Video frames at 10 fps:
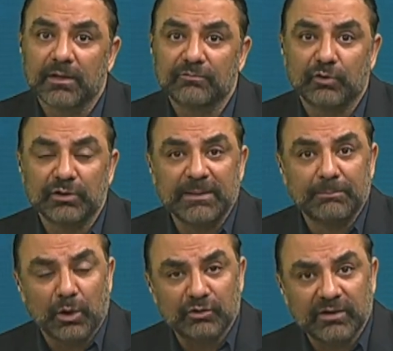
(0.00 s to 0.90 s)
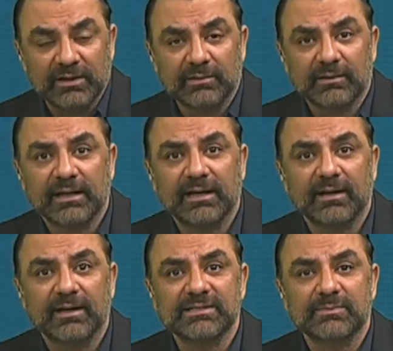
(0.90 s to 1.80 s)
for the bordering
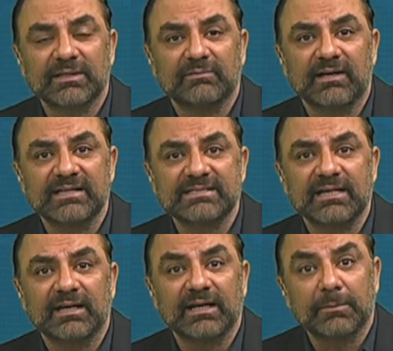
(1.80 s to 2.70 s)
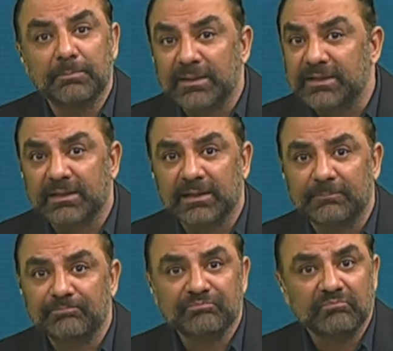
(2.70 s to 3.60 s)
areas with Afghanistan, and in
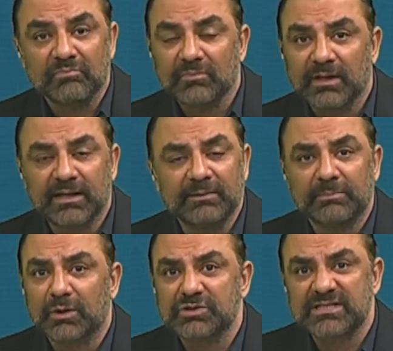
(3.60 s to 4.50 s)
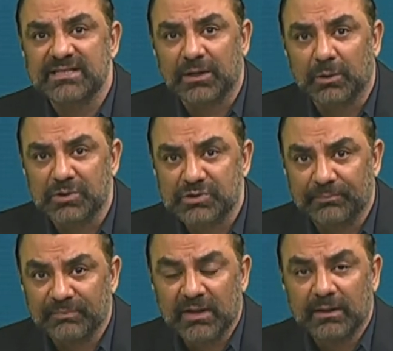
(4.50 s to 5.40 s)
particular in Balochistan
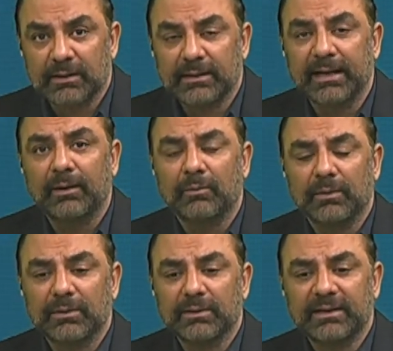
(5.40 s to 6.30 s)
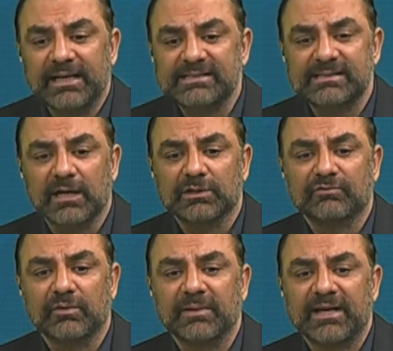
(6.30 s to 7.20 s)
also. Now, let's start
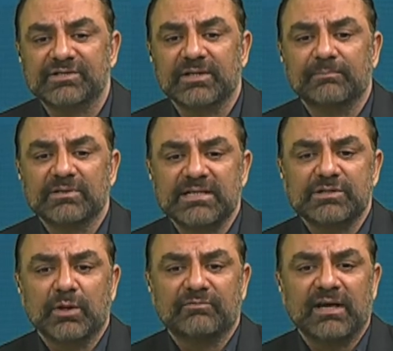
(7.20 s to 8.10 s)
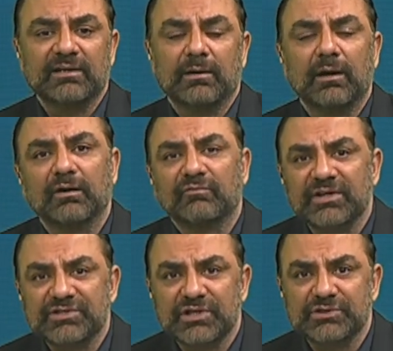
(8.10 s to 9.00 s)
off from there, sir, since you have done a lot of
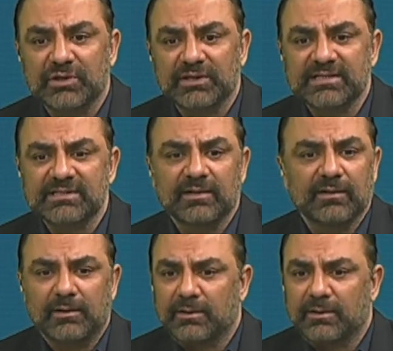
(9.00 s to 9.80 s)
research on this and